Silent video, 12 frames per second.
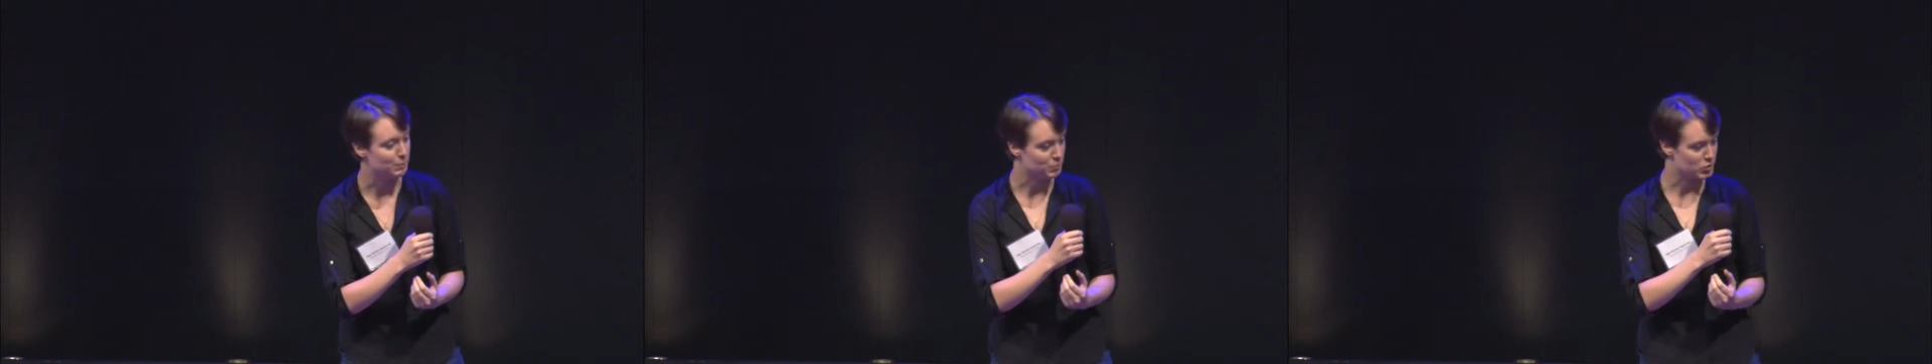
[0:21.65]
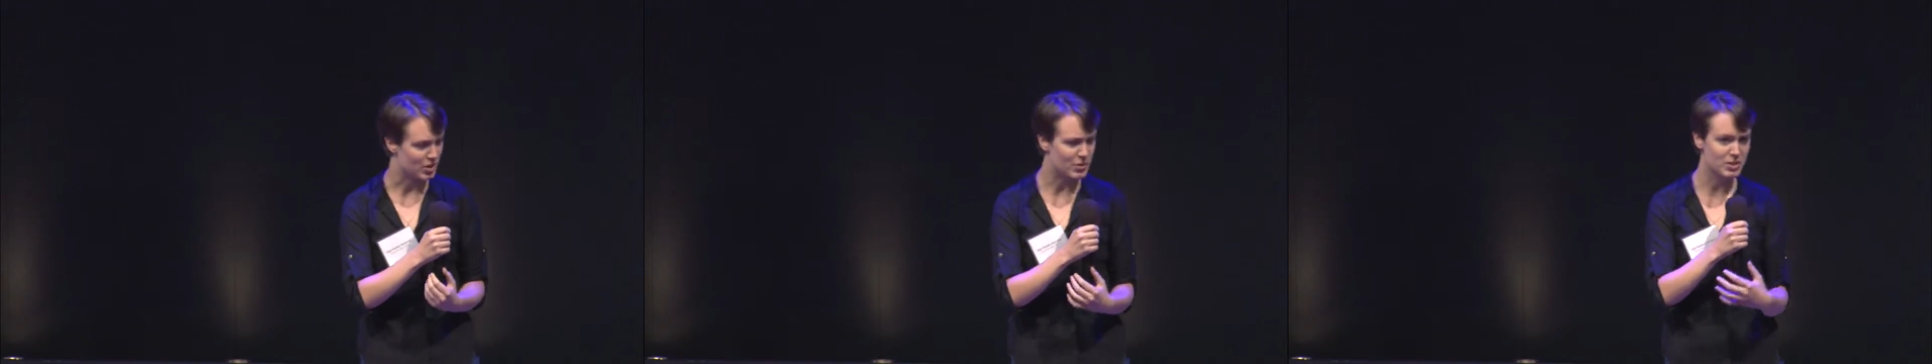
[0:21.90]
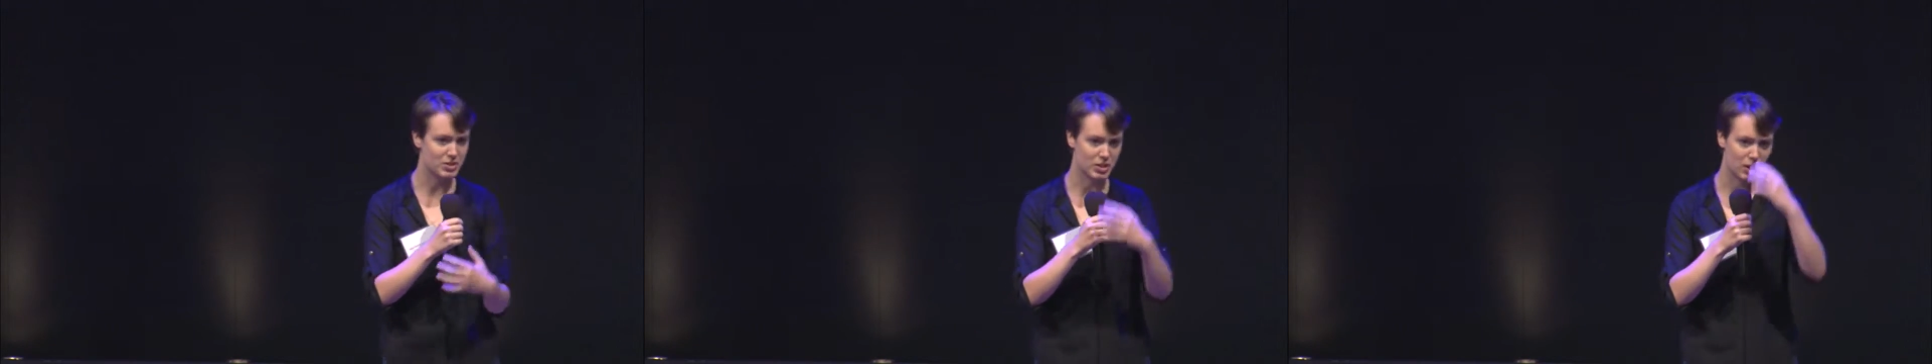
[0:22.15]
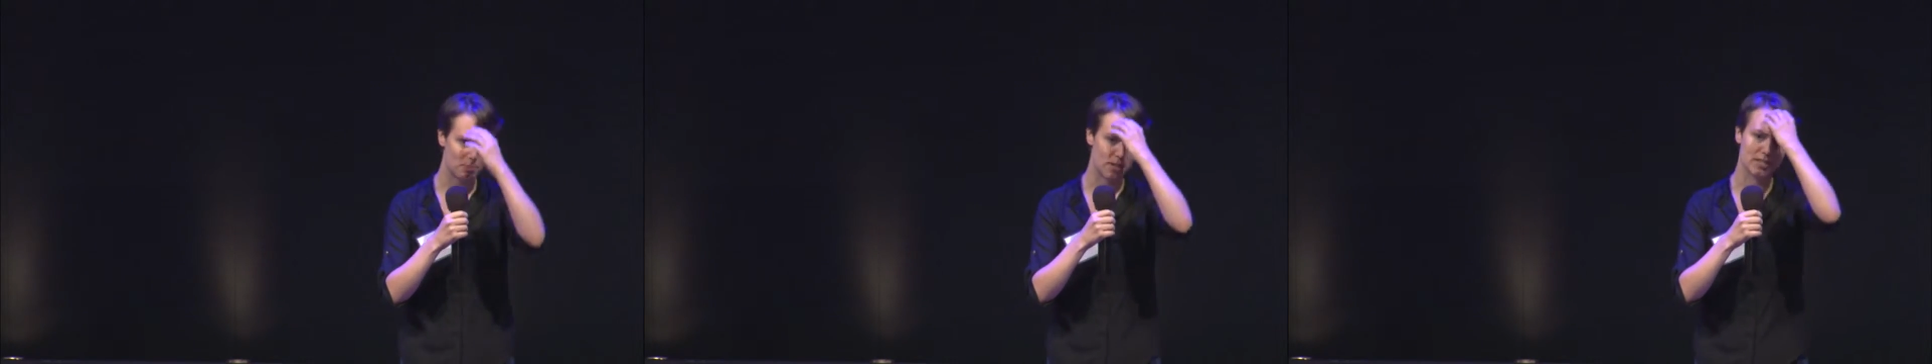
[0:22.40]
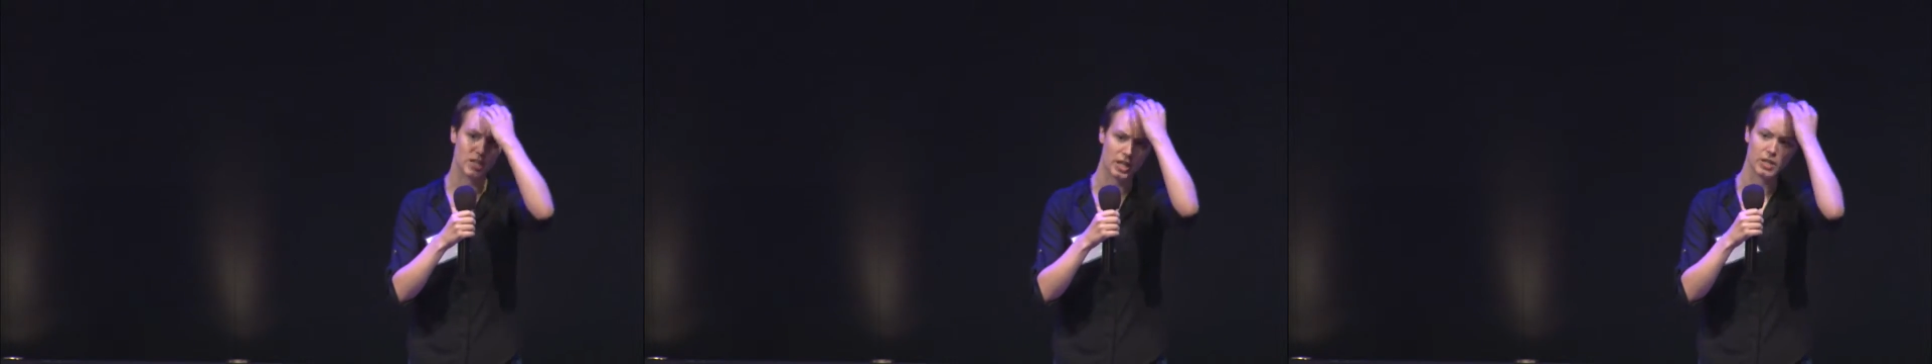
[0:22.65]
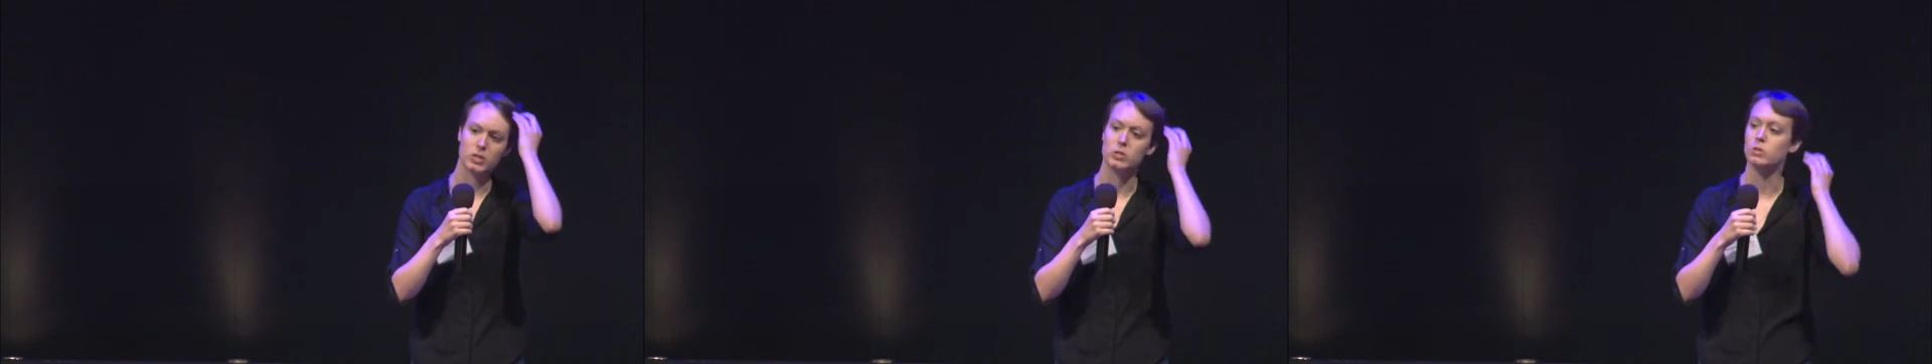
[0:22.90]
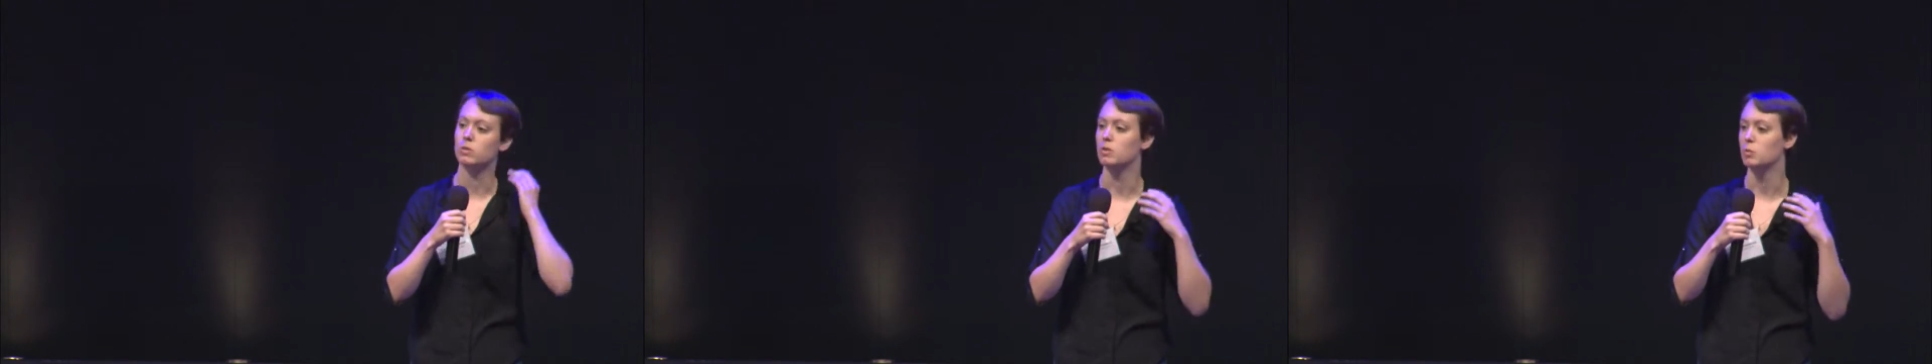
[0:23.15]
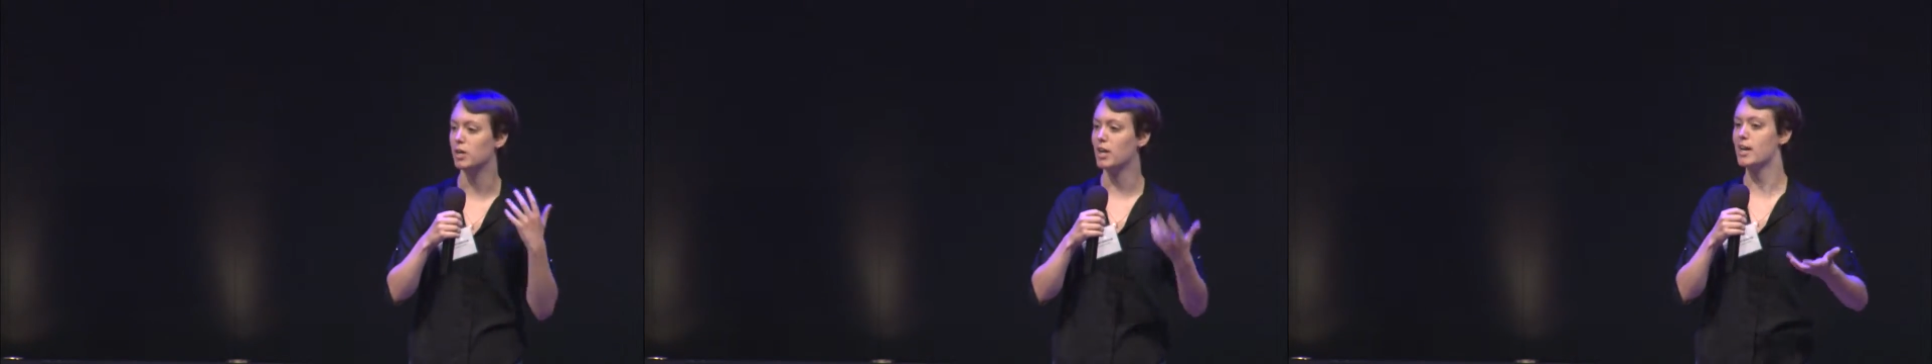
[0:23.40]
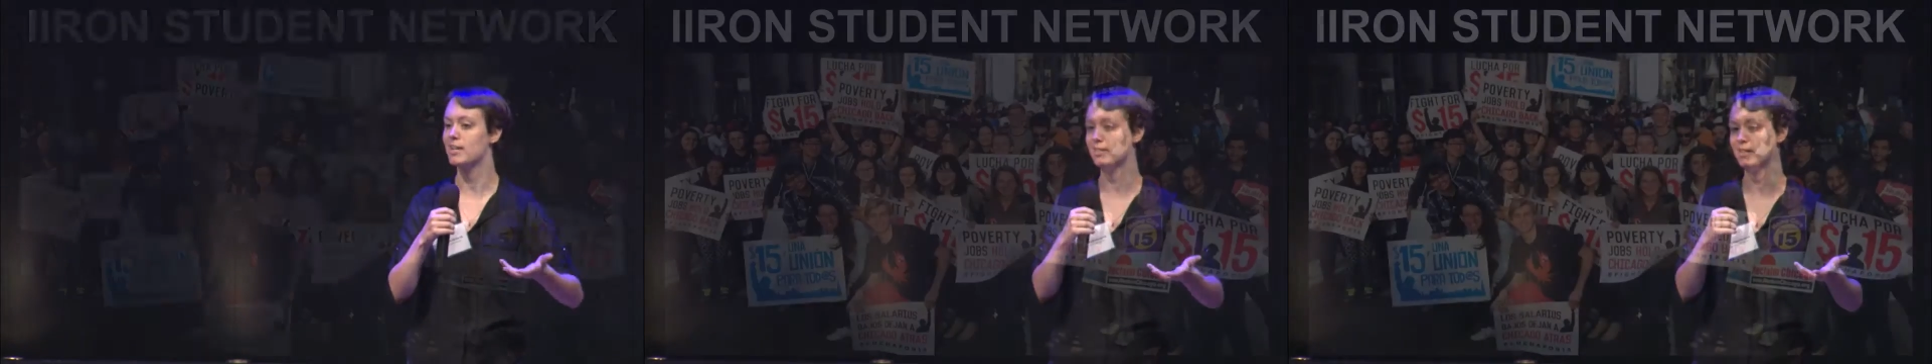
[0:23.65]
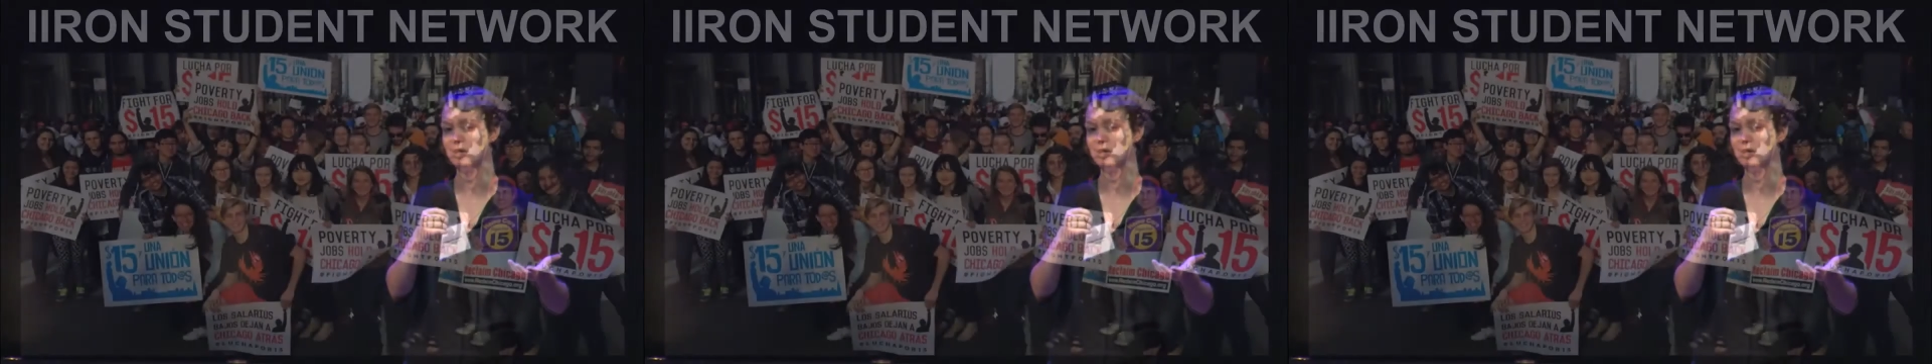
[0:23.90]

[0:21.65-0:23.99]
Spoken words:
So I want to start by telling you what ISN